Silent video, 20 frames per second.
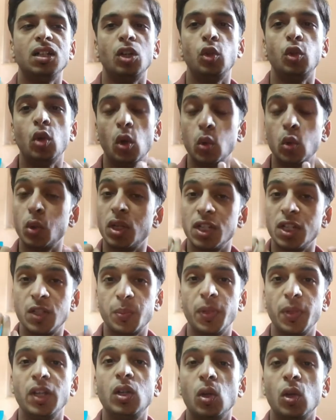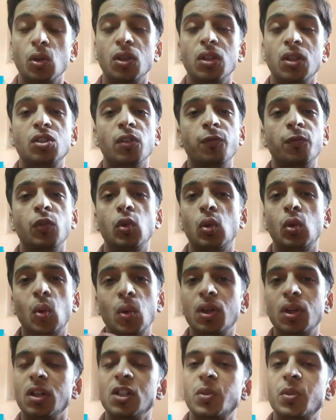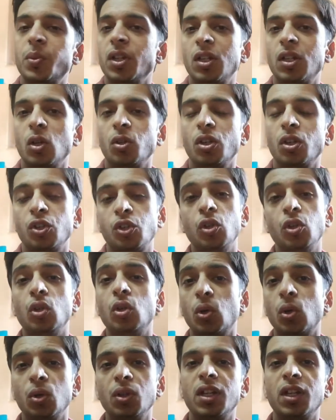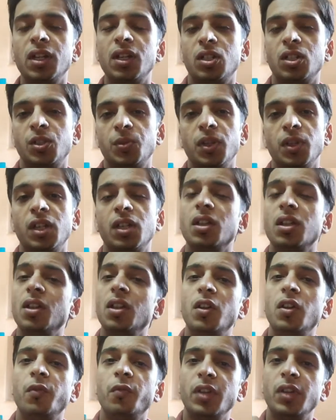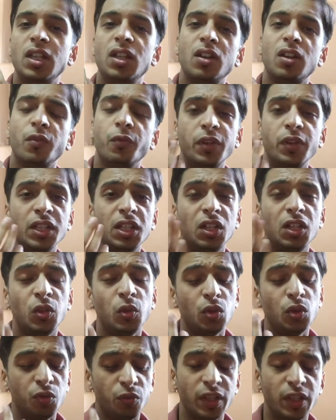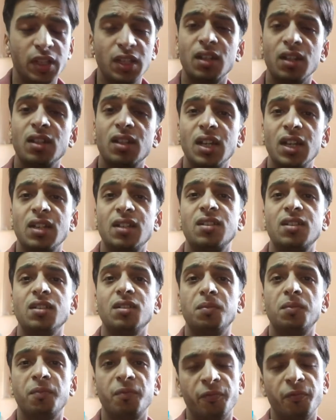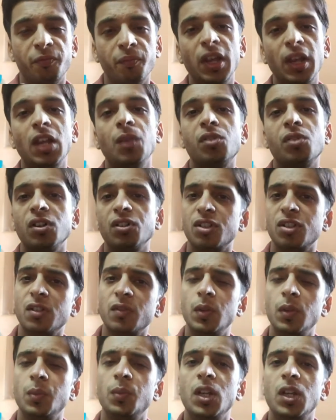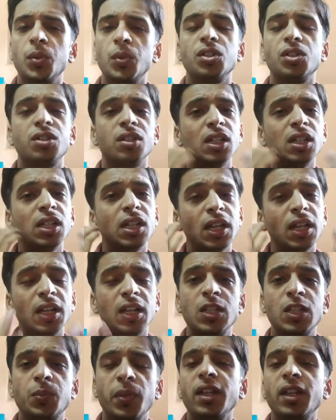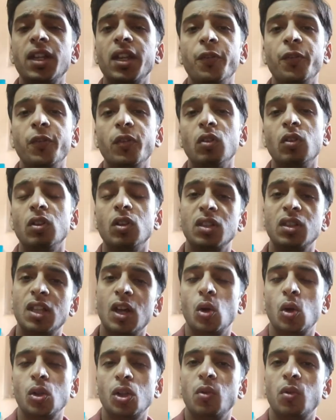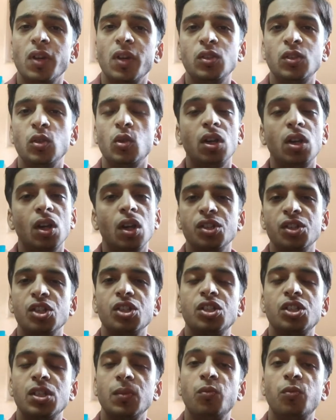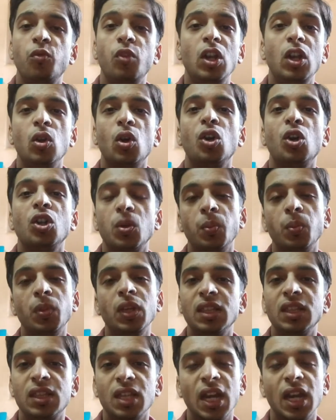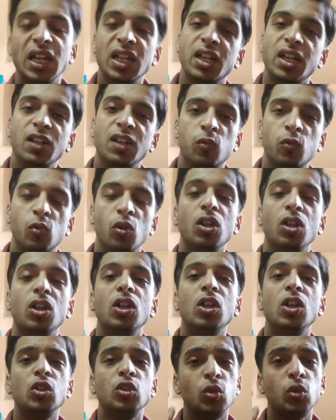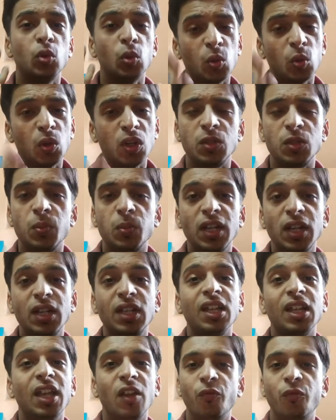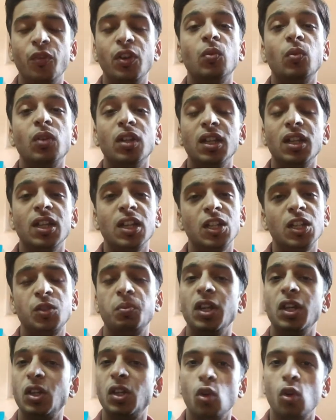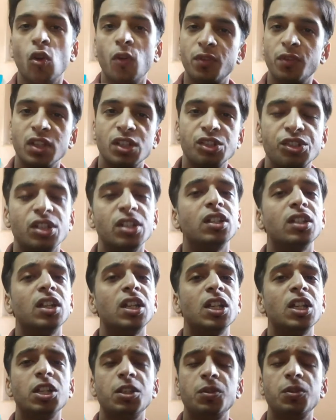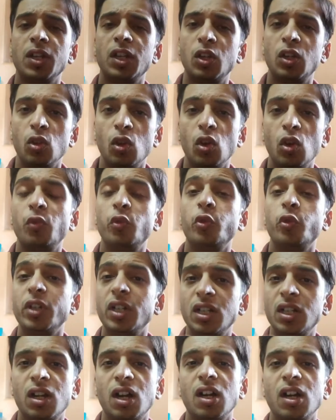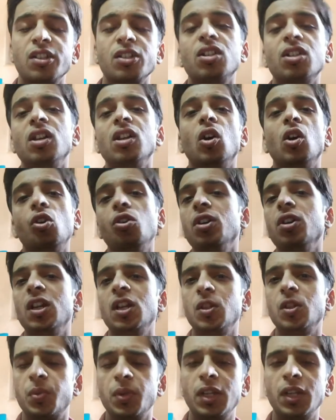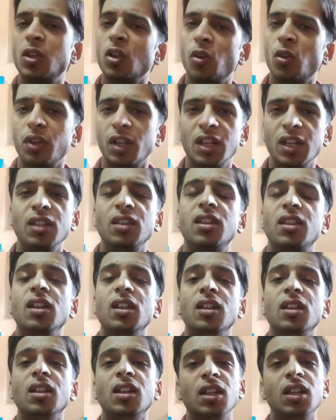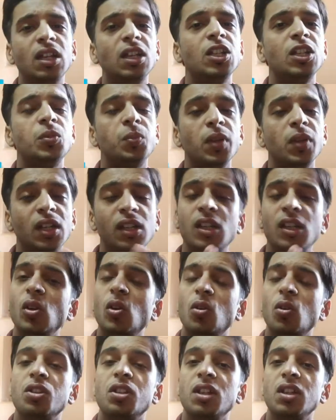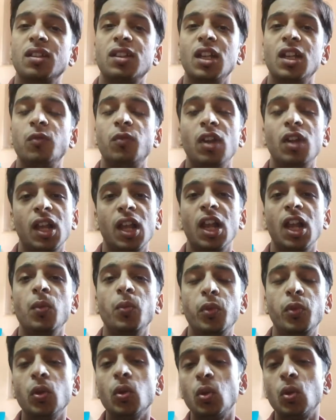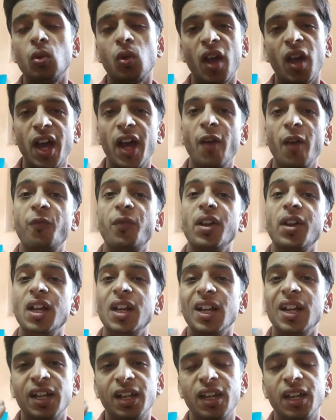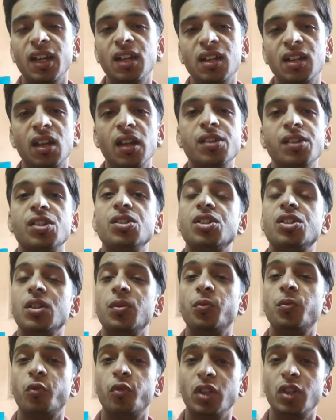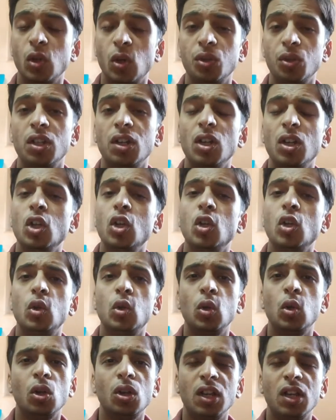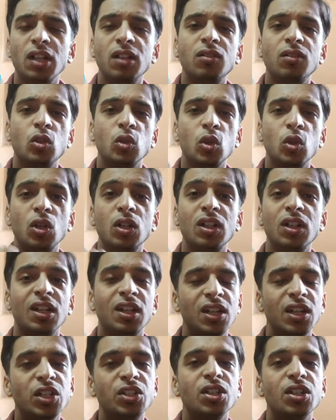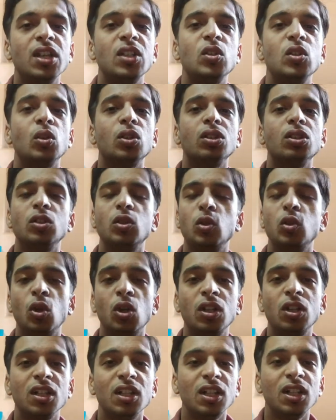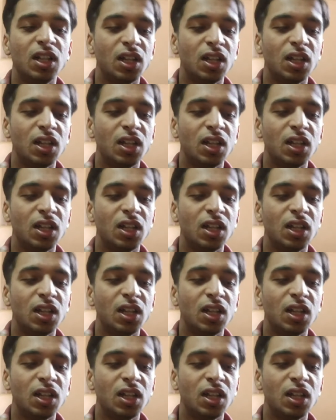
you have to respect others. If you don't respect others, you don't get respect. Whether that's a male person, female person, respect everyone. Otherwise your relationship will not be that grateful. So respect everyone, irrespective of gender, irrespective of their caste, or irrespective of anything. Respecting others, that will help you to have great relationship with other. Do not criticize others, do not